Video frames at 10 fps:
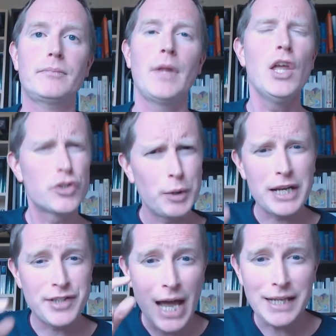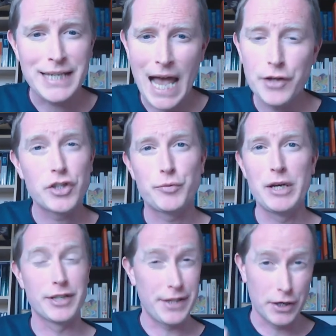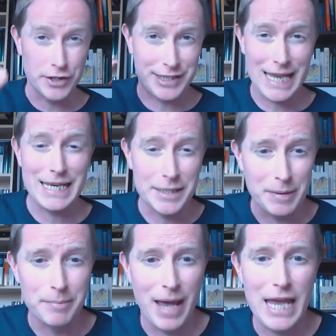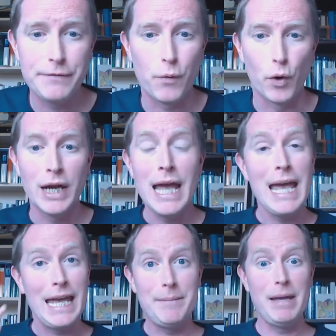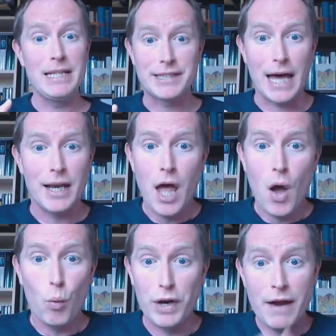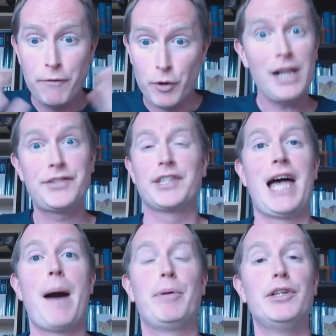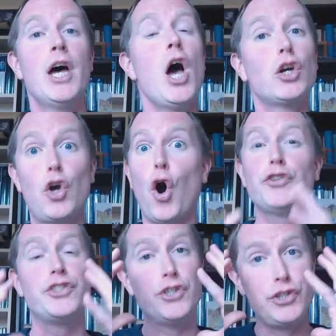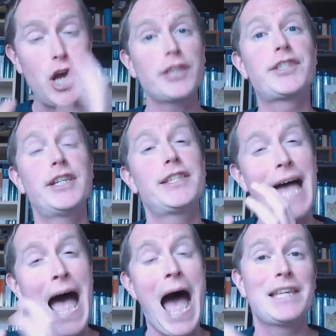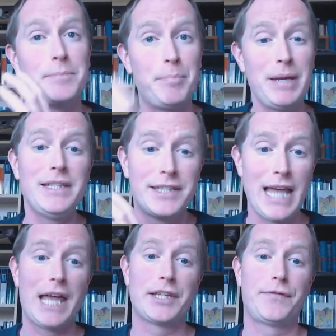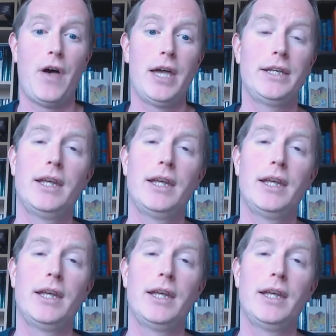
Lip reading: So when Isaiah tells his readers that their sin has been paid for, he means that whatever else has happened, God's justice has been satisfied.